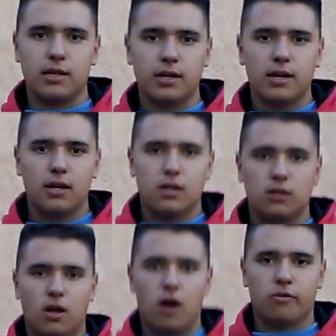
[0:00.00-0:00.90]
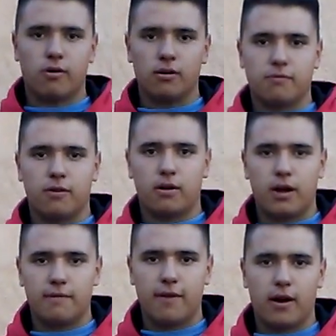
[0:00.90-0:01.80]
the long run for
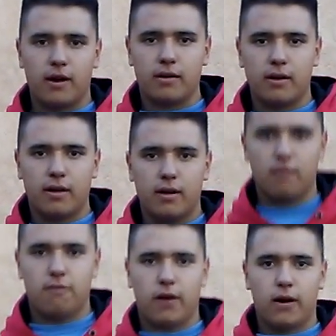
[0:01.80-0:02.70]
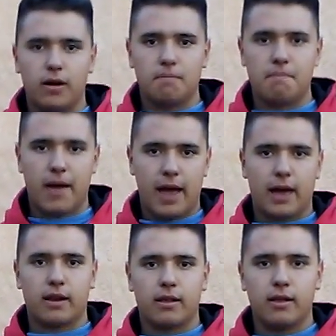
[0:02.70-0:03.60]
a very, very
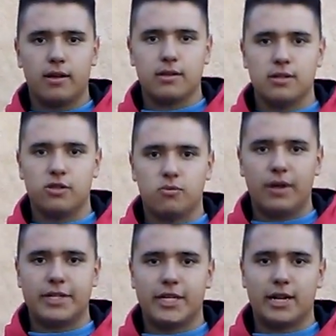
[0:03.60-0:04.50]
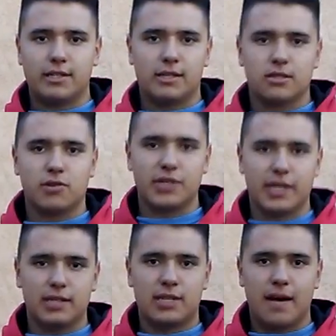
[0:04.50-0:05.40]
bad situation, as it's going to
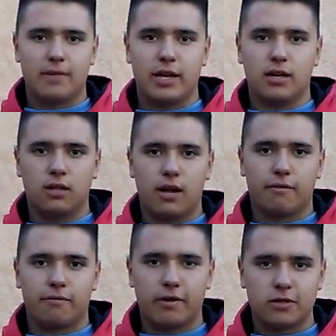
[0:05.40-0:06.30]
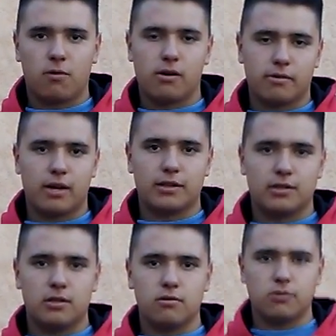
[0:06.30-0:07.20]
contaminate a lot of fresh water that
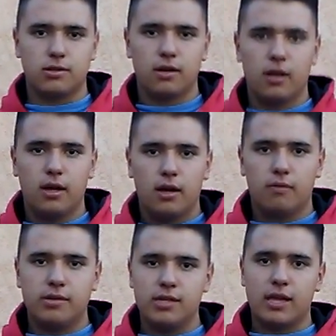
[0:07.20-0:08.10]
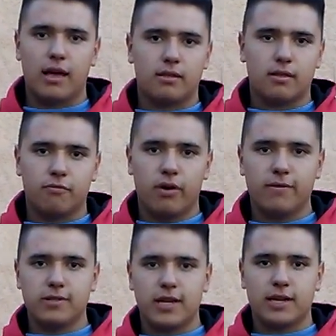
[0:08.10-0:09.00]
is used. We see that
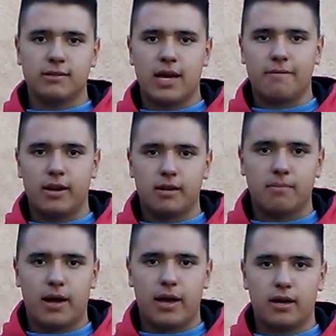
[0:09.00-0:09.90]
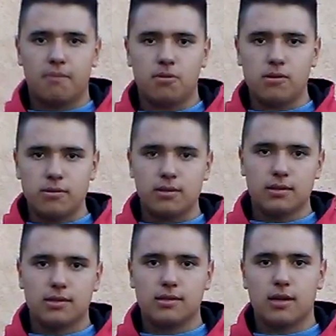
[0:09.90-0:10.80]
rivers get contaminated by
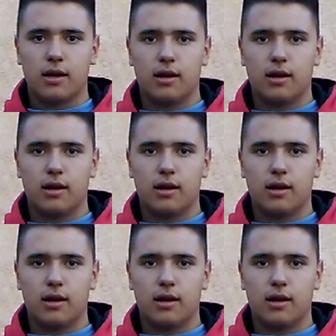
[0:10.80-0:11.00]
pollutants,